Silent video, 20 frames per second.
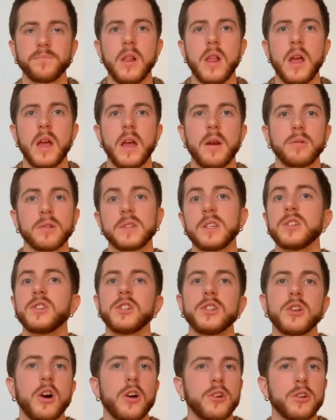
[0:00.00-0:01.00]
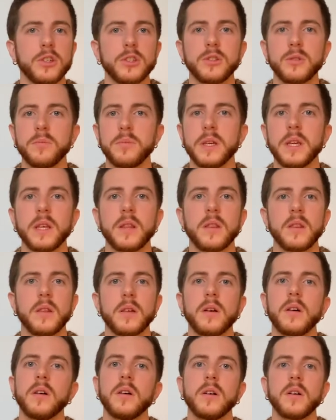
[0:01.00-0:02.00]
It was such an honor to be in
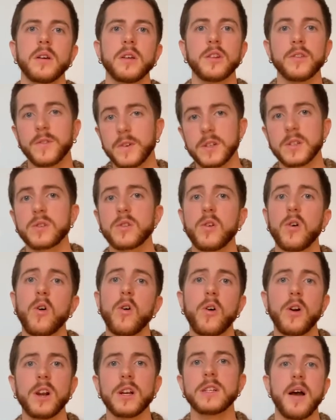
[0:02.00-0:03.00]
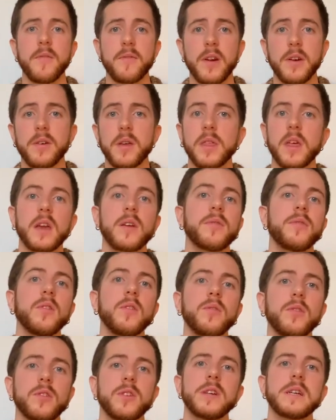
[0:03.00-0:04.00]
the first cohort. I'm very thankful
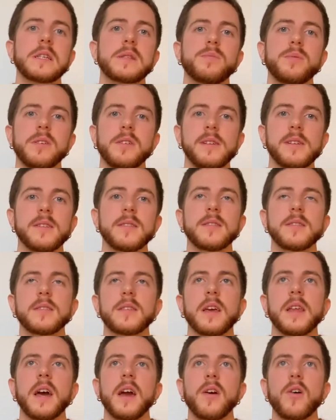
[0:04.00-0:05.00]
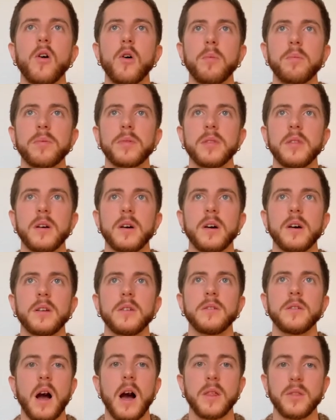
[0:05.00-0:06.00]
for the experience and I hope
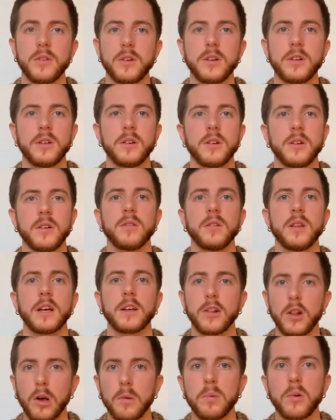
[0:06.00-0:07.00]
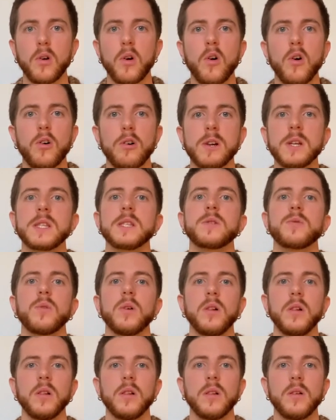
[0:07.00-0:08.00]
that other LAGLOBE cohorts
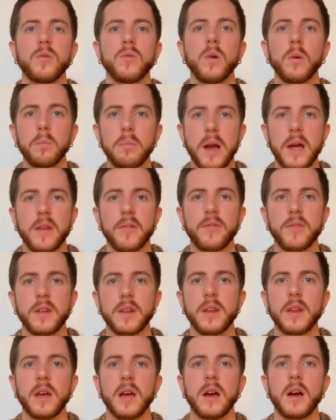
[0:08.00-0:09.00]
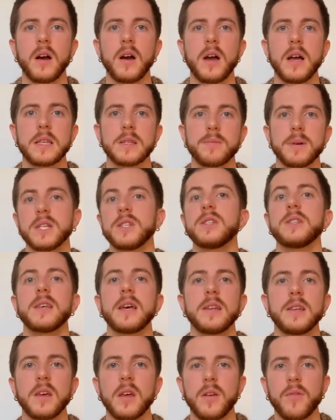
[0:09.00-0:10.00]
will benefit as much as I
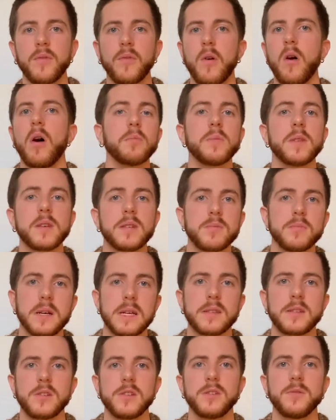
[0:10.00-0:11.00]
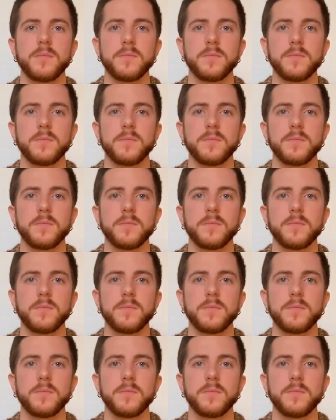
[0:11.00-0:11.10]
did from this master.